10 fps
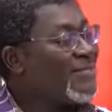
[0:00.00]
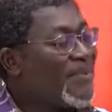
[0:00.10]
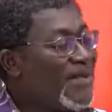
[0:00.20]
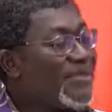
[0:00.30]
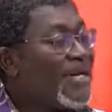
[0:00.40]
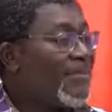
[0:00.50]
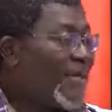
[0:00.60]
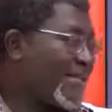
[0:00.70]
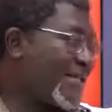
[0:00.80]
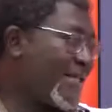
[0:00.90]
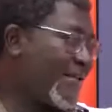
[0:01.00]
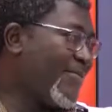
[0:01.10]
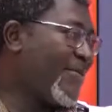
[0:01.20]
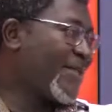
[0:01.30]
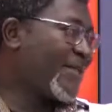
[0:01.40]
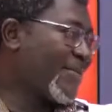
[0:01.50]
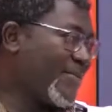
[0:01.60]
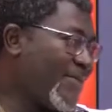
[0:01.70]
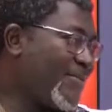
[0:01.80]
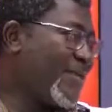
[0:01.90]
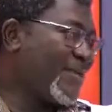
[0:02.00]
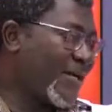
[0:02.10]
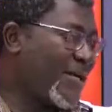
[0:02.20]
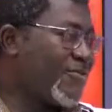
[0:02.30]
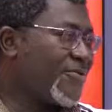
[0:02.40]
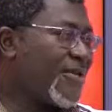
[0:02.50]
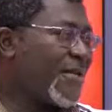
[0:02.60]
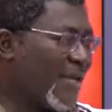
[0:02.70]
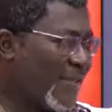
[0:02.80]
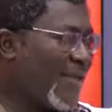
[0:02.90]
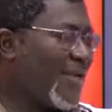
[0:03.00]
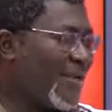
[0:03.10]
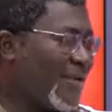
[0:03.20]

build capacity amongst our people in the country, and I think